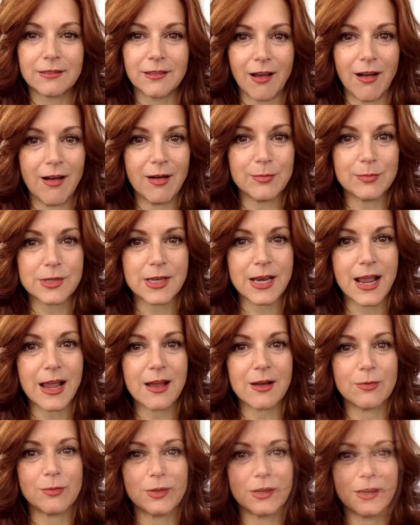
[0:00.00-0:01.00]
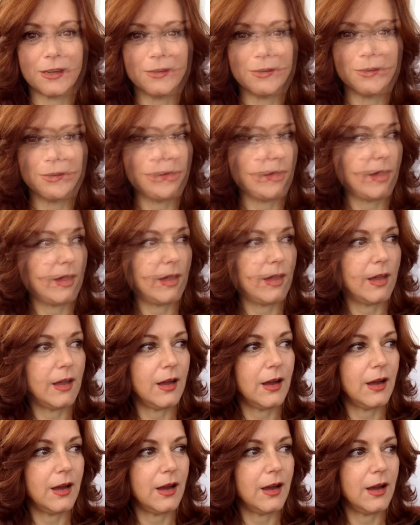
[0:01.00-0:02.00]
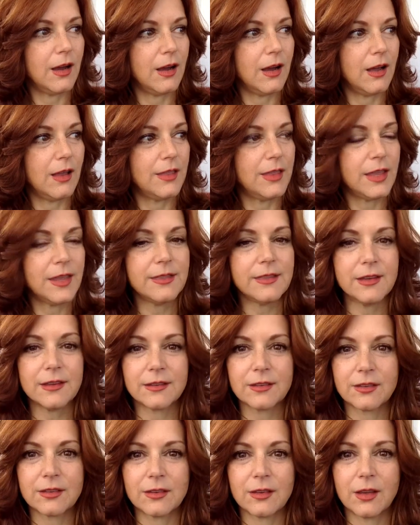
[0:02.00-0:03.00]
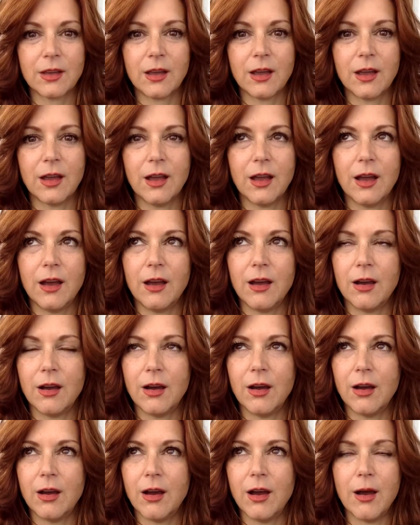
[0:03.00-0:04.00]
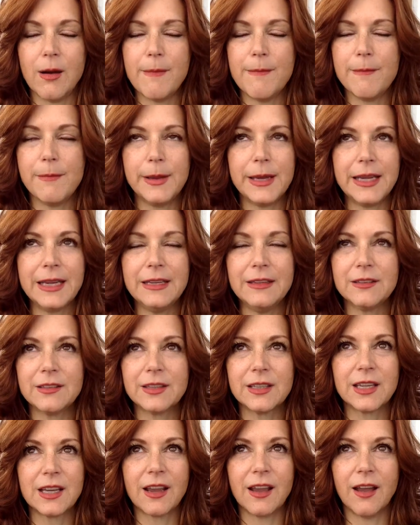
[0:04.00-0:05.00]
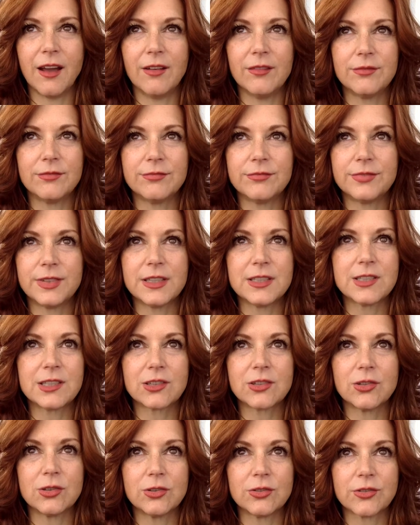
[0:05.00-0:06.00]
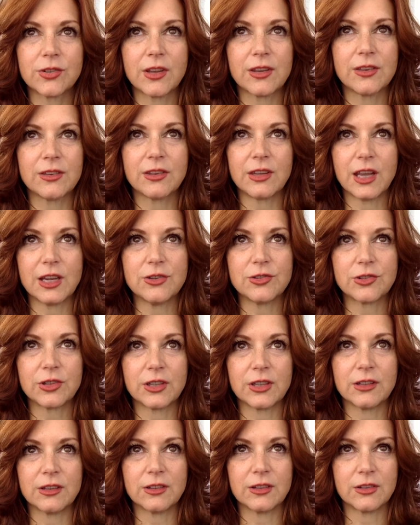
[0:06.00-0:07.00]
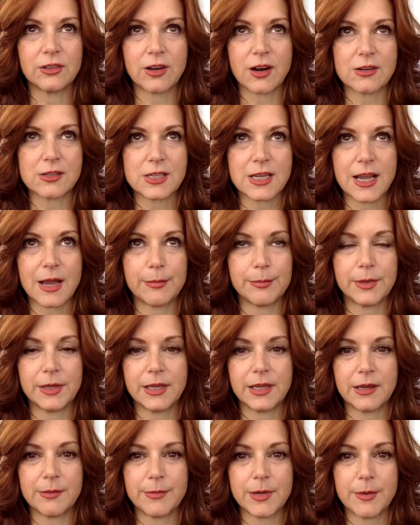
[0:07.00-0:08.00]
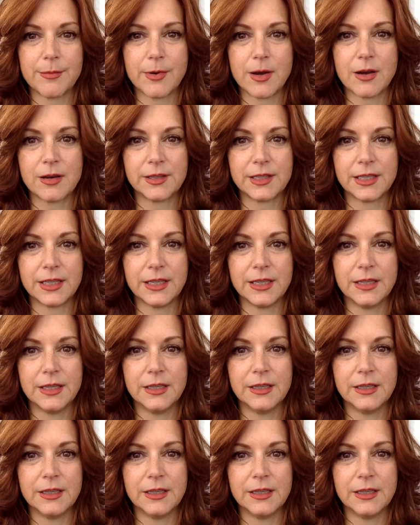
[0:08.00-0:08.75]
calms down when I do that. Then this amazing physical sensation starts happening in my body.